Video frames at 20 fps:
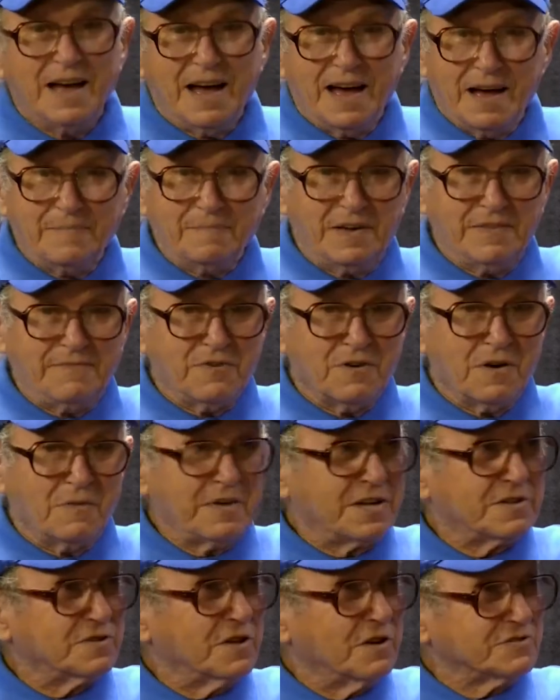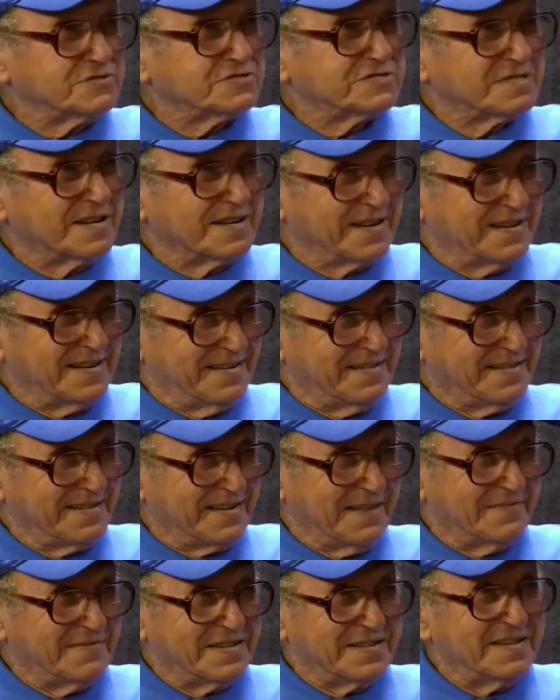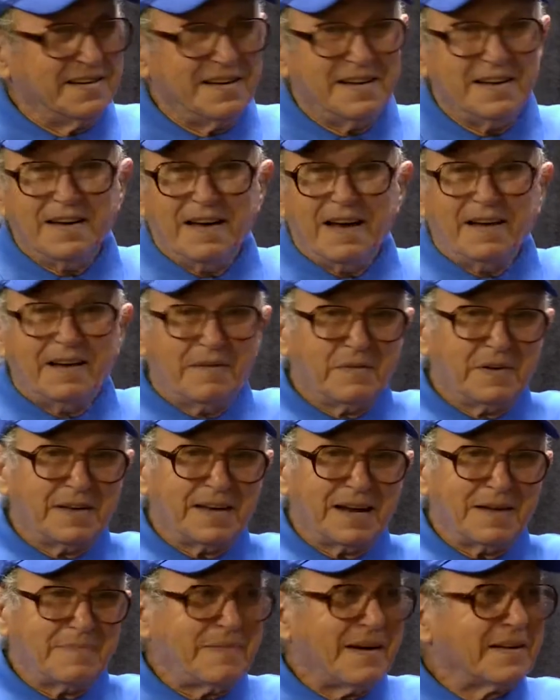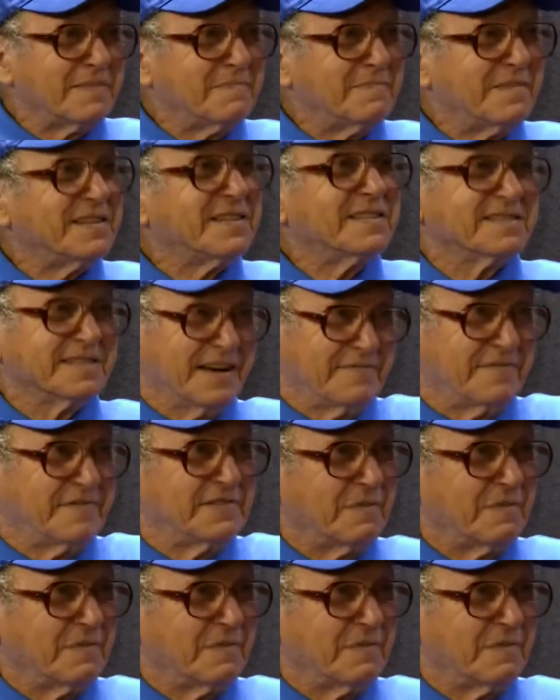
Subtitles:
And before we close, Governor, we got about a minute left.